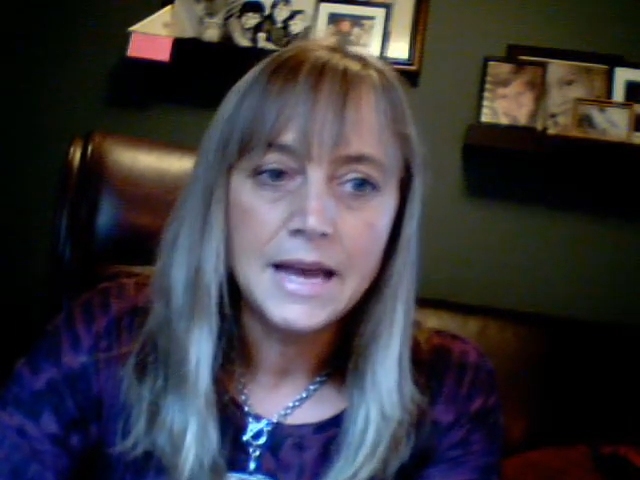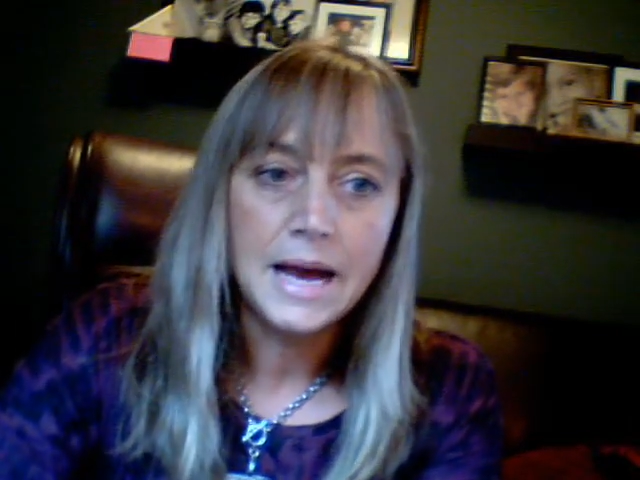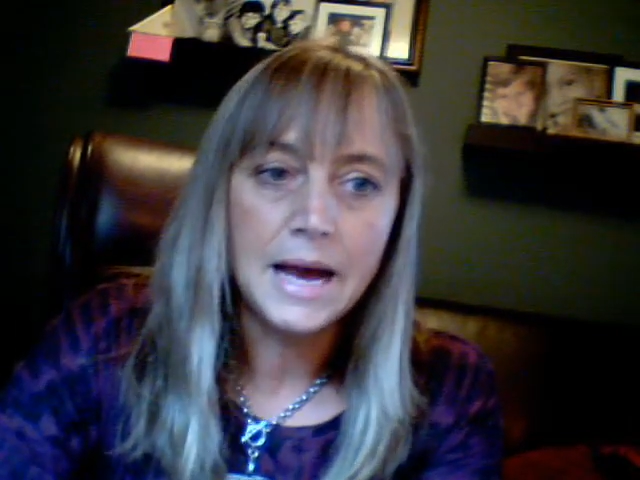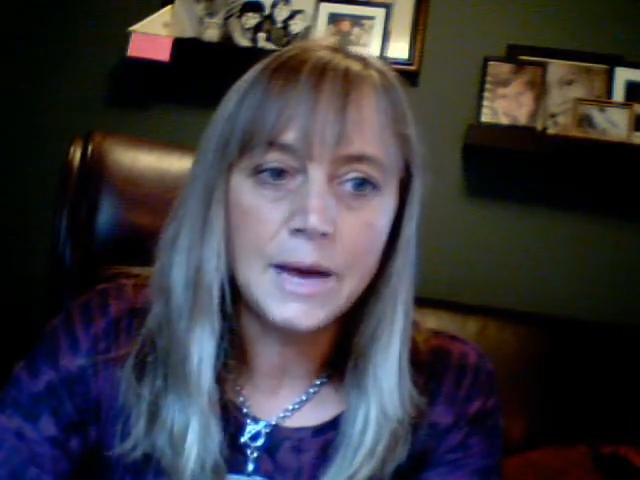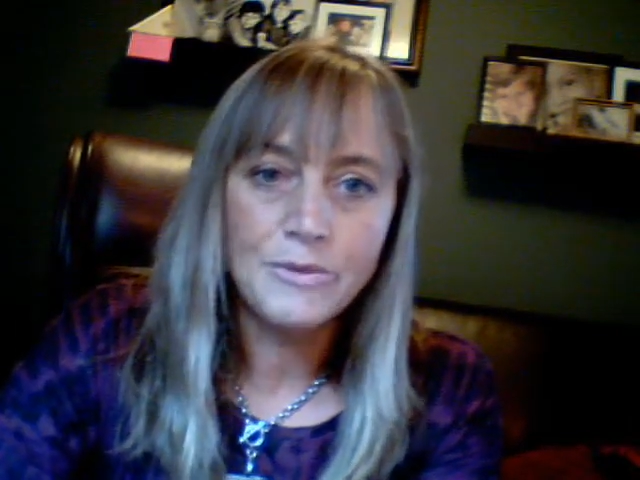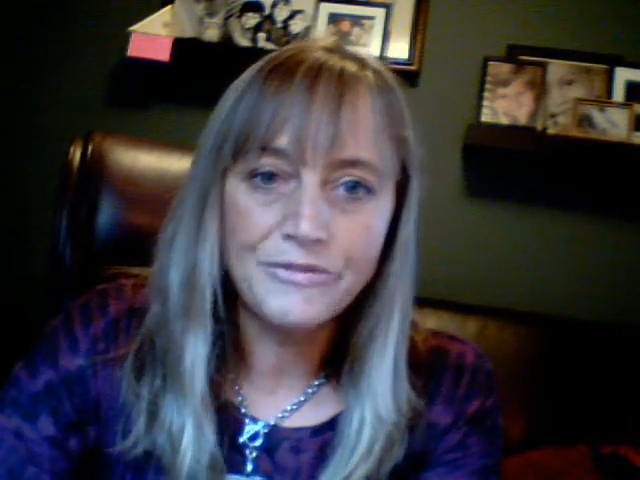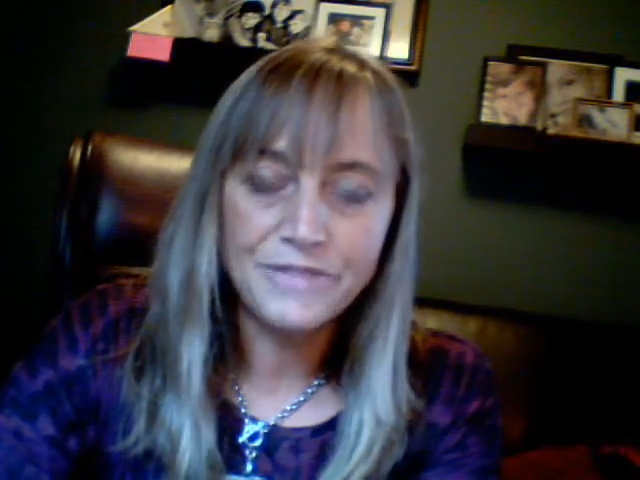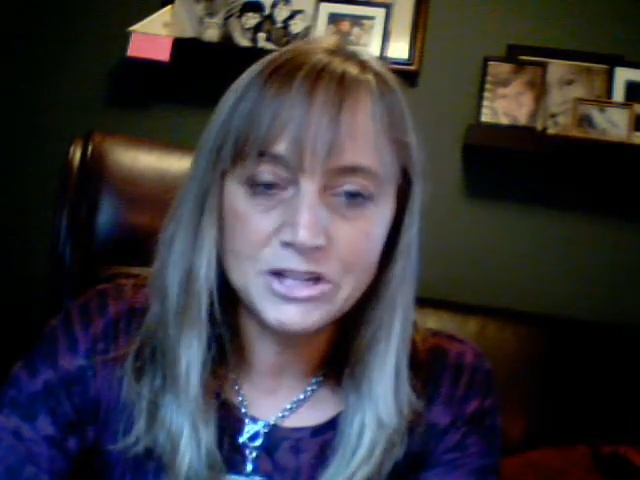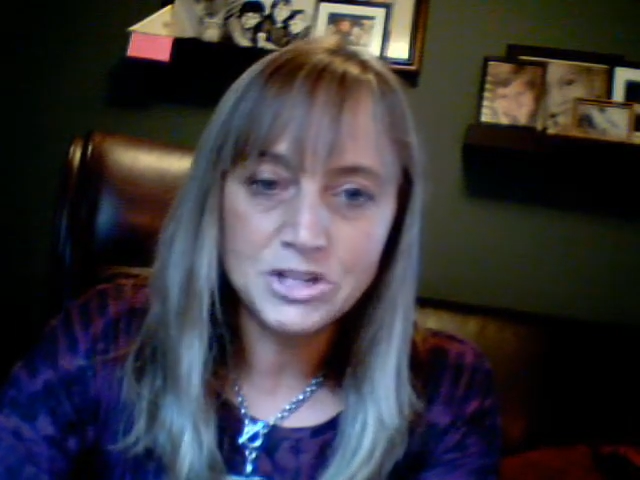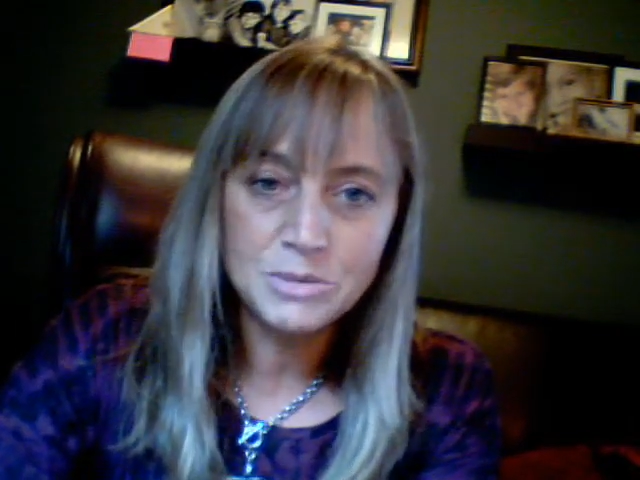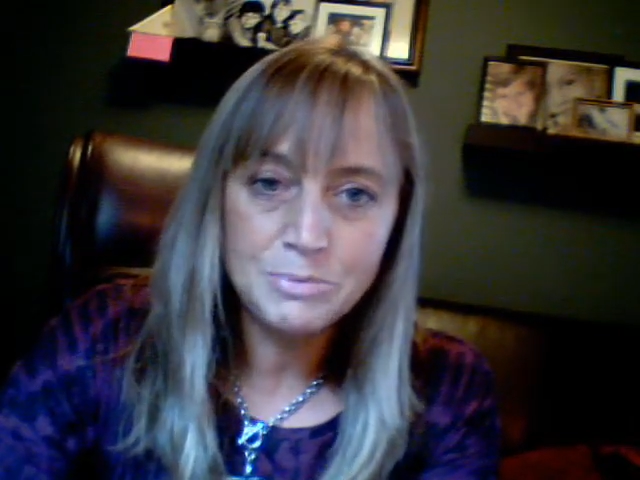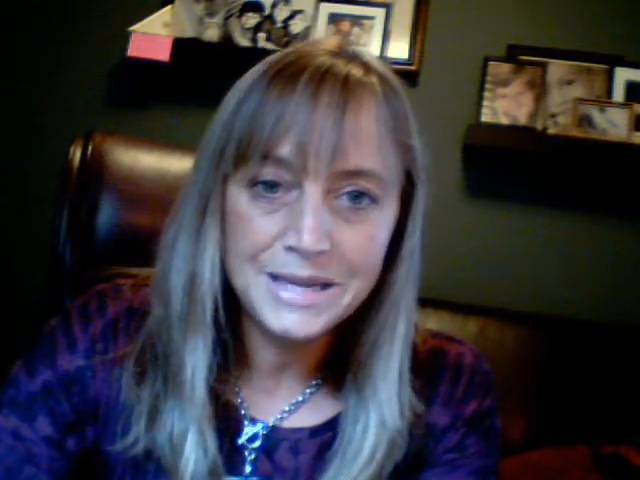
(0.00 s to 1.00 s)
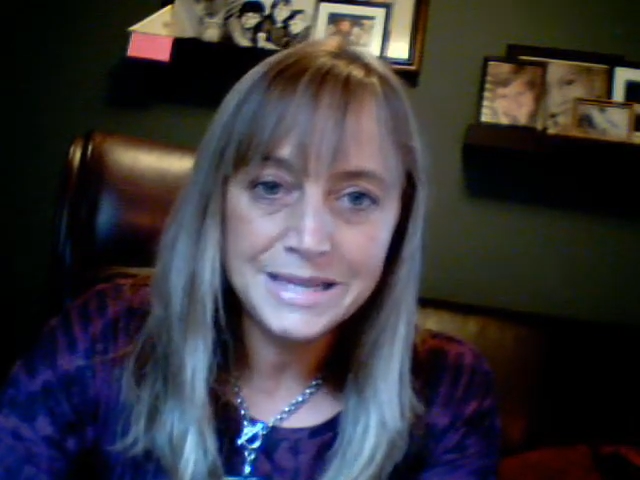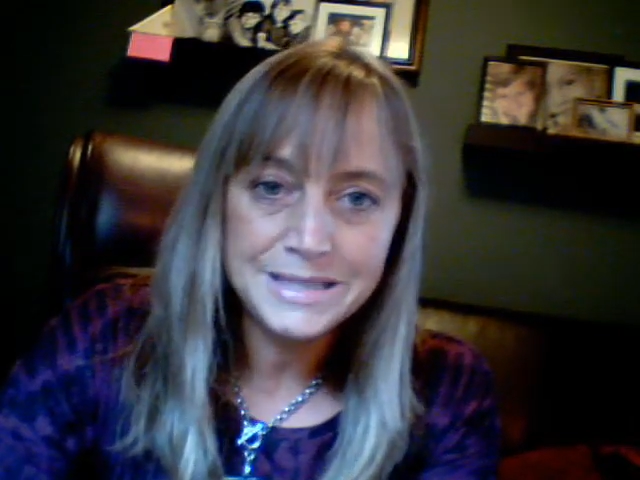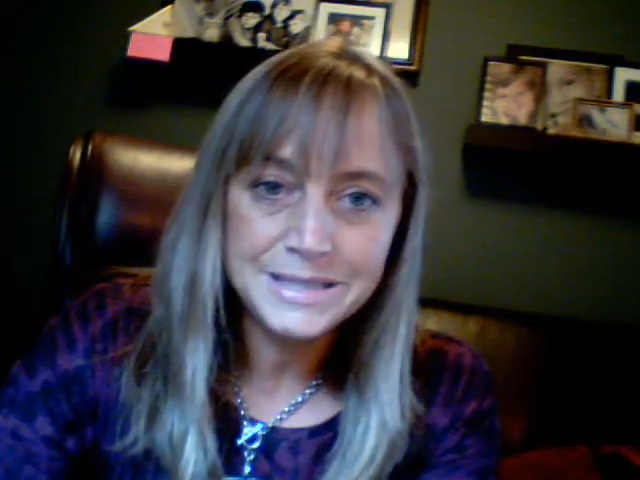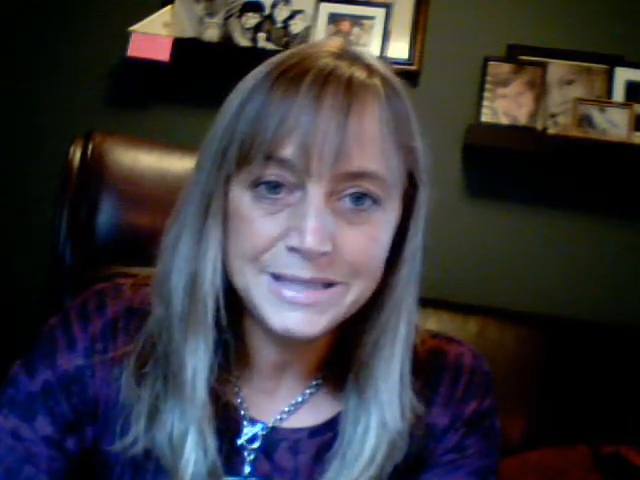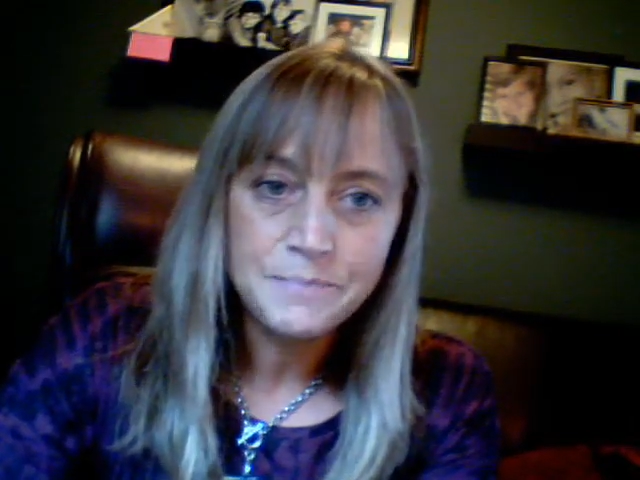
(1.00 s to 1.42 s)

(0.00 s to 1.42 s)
reflection piece,